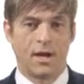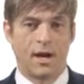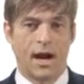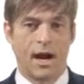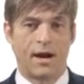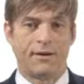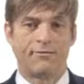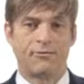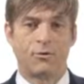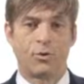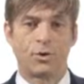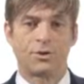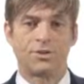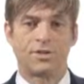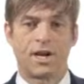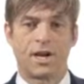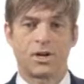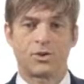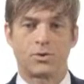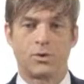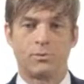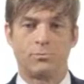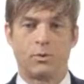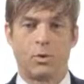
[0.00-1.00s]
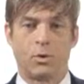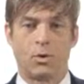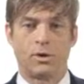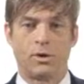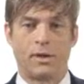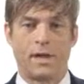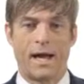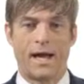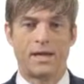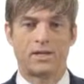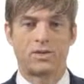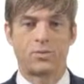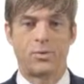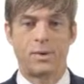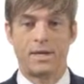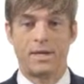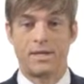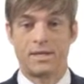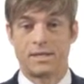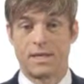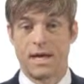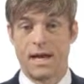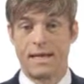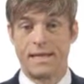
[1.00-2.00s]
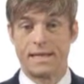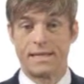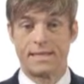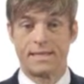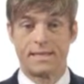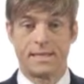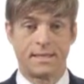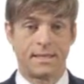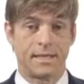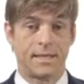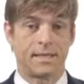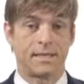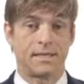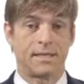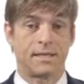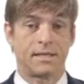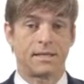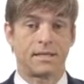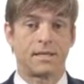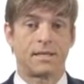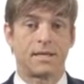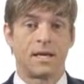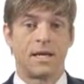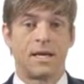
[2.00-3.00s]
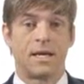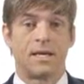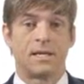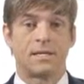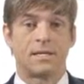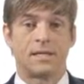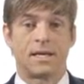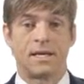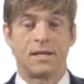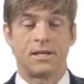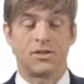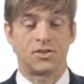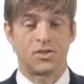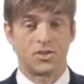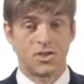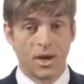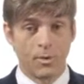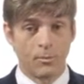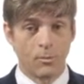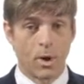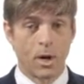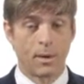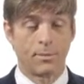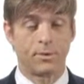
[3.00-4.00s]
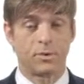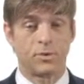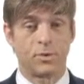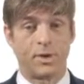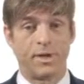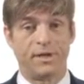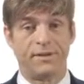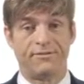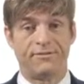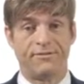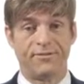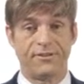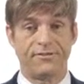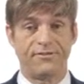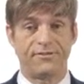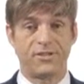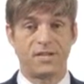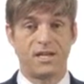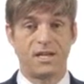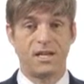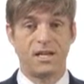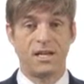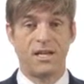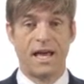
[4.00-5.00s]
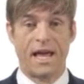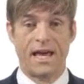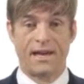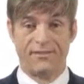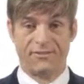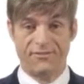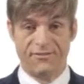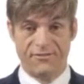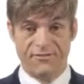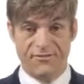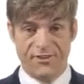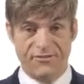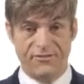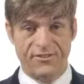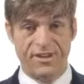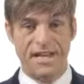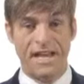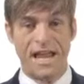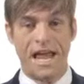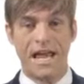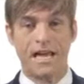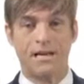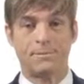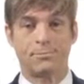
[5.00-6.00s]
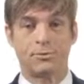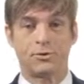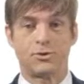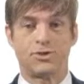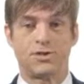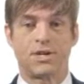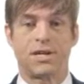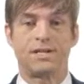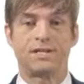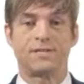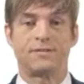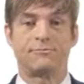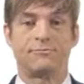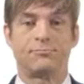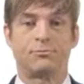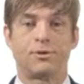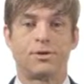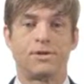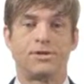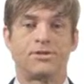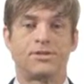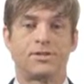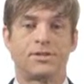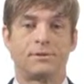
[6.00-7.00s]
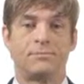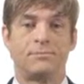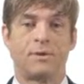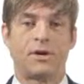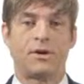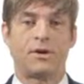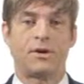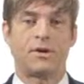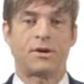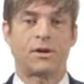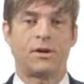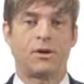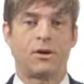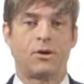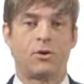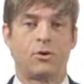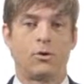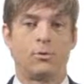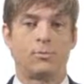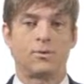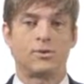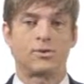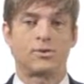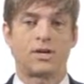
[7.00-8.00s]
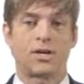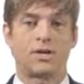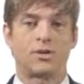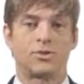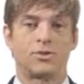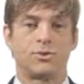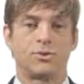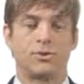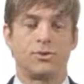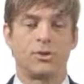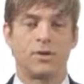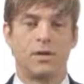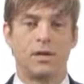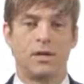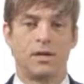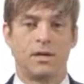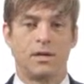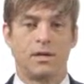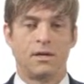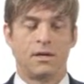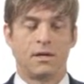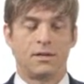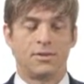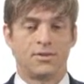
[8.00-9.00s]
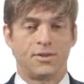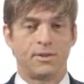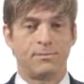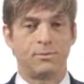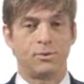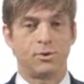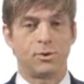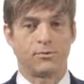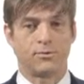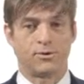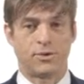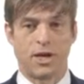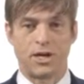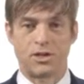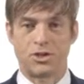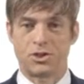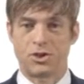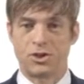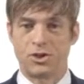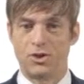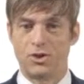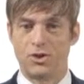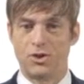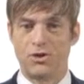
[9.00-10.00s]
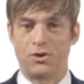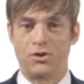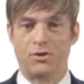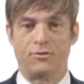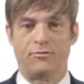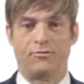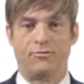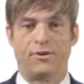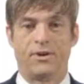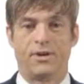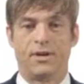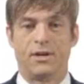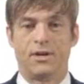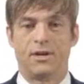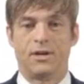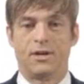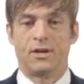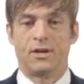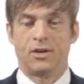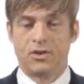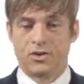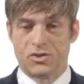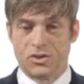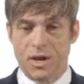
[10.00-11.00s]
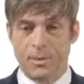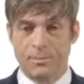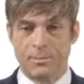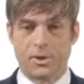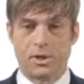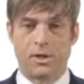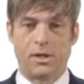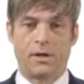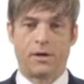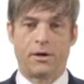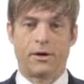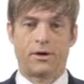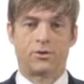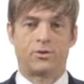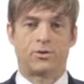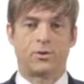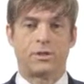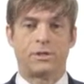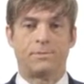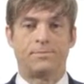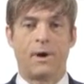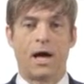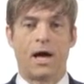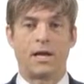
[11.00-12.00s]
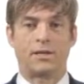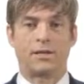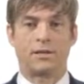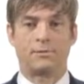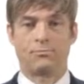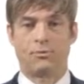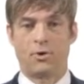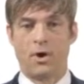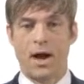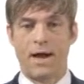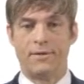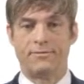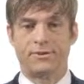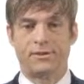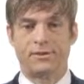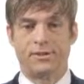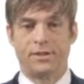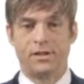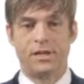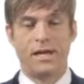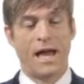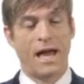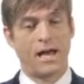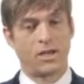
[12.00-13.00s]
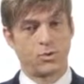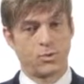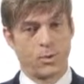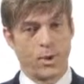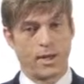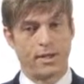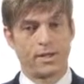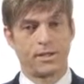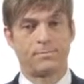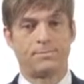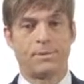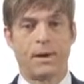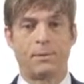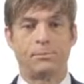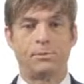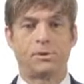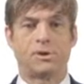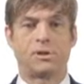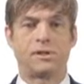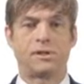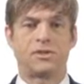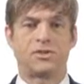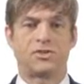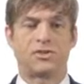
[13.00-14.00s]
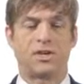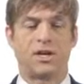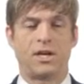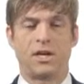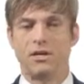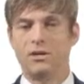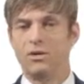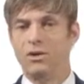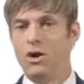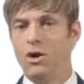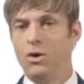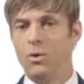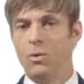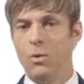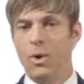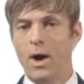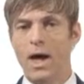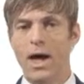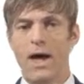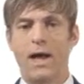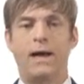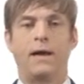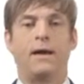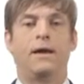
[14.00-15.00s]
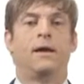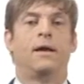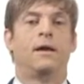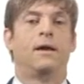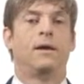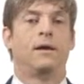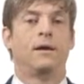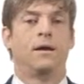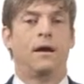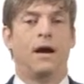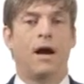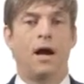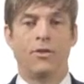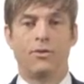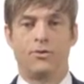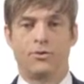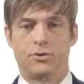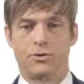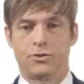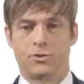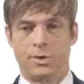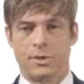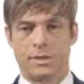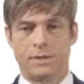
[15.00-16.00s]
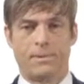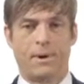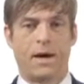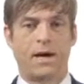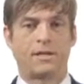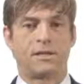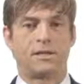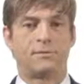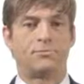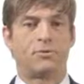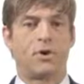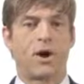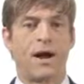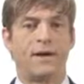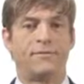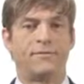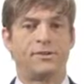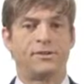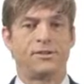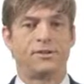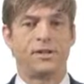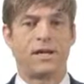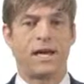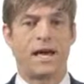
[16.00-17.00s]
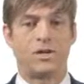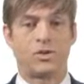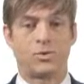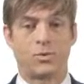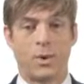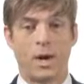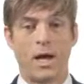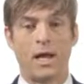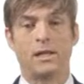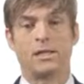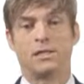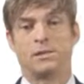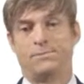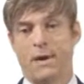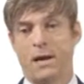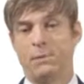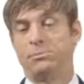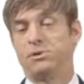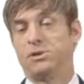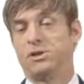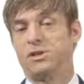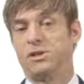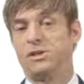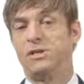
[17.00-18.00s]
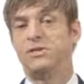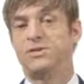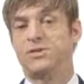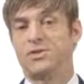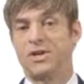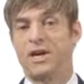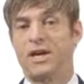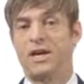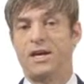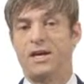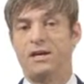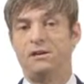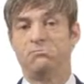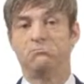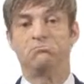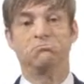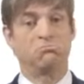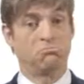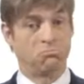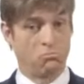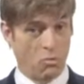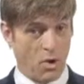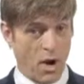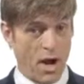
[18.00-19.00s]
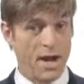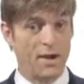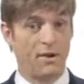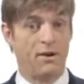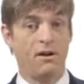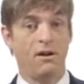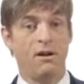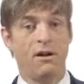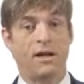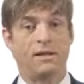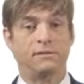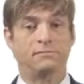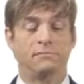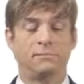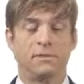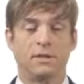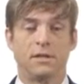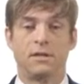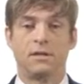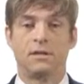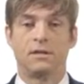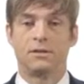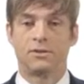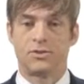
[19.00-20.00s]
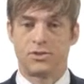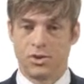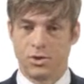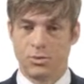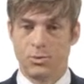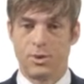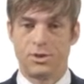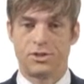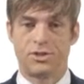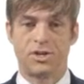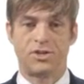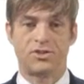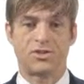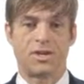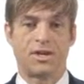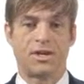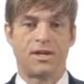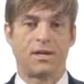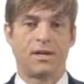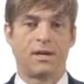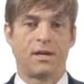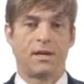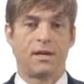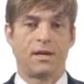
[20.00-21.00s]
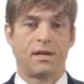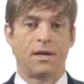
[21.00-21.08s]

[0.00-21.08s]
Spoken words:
Our Vortex report last week, citing statistics saying somewhere between 15 and 58% of priests in America are homosexual, seems to have touched a nerve. Some clerics responded privately as well as publicly saying, "No way." Others responded privately as well as publicly saying, "Right on." So which is it?